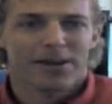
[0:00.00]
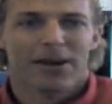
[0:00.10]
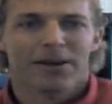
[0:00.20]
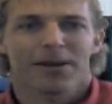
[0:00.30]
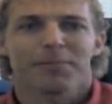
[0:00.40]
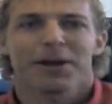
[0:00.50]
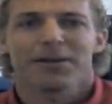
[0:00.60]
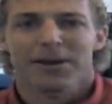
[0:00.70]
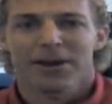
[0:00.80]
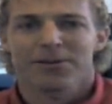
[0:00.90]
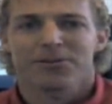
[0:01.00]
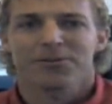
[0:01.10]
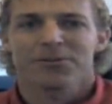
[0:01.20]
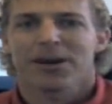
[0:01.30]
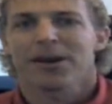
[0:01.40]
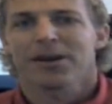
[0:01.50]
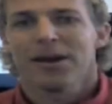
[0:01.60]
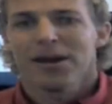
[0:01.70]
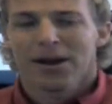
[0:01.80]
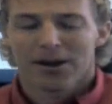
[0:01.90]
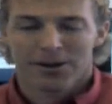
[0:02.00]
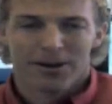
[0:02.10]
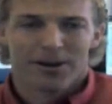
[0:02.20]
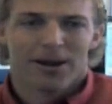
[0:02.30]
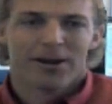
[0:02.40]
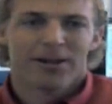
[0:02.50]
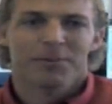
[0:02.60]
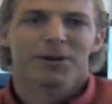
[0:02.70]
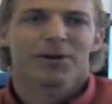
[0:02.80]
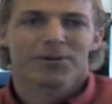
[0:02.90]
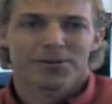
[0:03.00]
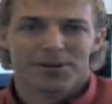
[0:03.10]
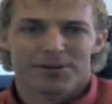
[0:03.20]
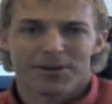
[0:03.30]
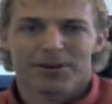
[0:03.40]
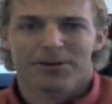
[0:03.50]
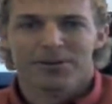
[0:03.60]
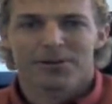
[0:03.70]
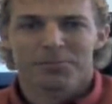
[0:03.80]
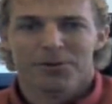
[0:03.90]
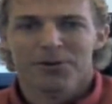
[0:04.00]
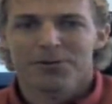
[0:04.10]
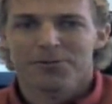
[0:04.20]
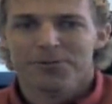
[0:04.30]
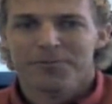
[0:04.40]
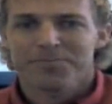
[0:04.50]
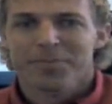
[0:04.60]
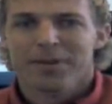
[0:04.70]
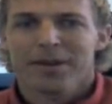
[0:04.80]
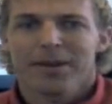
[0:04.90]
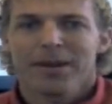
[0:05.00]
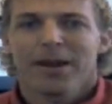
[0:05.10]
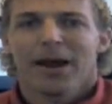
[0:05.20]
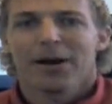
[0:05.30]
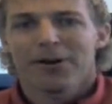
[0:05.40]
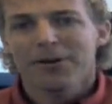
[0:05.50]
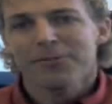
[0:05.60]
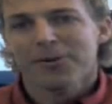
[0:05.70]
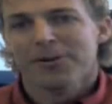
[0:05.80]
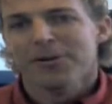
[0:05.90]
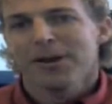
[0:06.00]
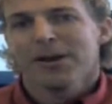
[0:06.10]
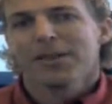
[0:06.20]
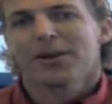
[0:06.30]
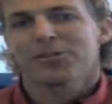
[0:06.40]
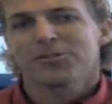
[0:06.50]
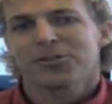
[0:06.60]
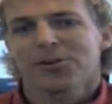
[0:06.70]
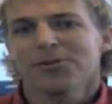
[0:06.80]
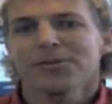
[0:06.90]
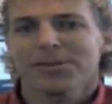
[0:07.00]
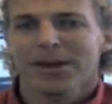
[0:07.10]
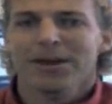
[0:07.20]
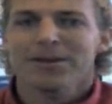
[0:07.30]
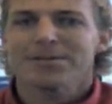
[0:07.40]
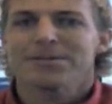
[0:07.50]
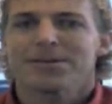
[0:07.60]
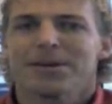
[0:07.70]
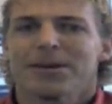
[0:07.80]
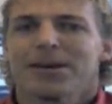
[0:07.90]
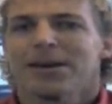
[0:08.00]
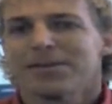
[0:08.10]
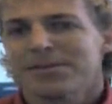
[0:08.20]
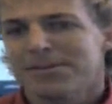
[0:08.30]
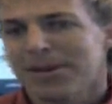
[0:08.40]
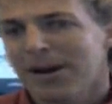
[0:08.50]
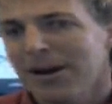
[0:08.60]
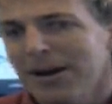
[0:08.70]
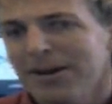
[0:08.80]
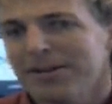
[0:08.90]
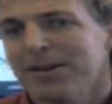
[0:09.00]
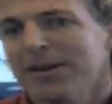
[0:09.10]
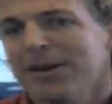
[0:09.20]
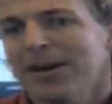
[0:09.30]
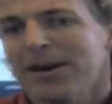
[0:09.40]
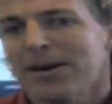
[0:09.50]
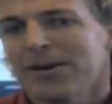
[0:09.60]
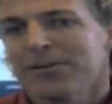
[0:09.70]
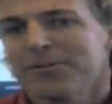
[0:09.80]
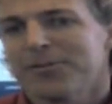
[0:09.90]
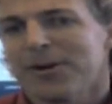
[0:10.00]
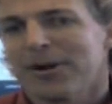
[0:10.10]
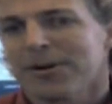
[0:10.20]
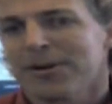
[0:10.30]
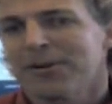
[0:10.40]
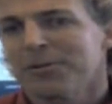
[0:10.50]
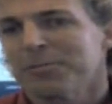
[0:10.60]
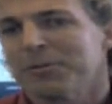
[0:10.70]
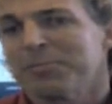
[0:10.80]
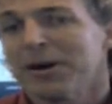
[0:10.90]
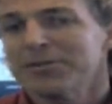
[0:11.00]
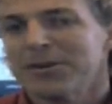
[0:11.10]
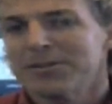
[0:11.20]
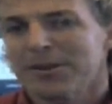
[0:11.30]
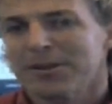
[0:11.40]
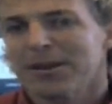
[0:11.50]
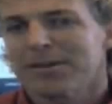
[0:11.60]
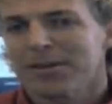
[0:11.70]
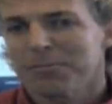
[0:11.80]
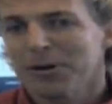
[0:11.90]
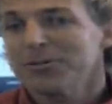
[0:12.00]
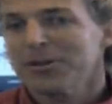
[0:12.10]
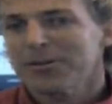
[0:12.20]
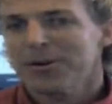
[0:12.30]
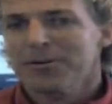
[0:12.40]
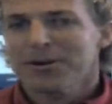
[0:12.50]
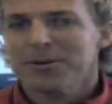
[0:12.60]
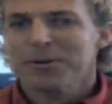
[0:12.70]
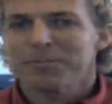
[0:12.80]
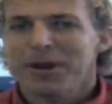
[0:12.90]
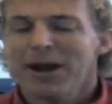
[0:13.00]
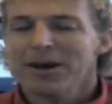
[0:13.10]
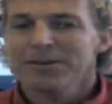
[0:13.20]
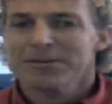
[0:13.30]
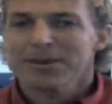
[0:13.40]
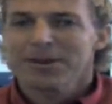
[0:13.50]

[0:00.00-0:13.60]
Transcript: economic indicators are saying our economic growth is continuing to improve. However, there's certain things inside of our government budgets and the bills that have already been passed